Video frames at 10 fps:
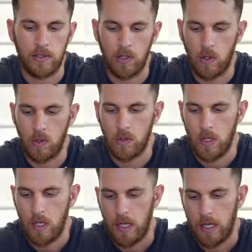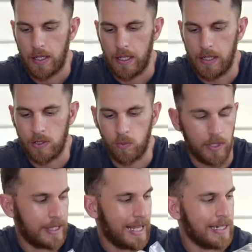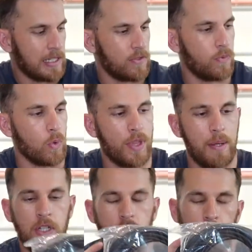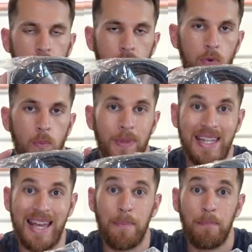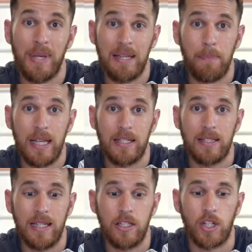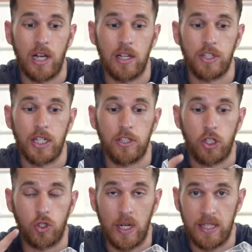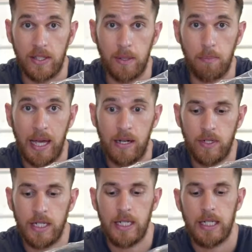So that is what that is for. That must run from the MPPT charger straight to the battery.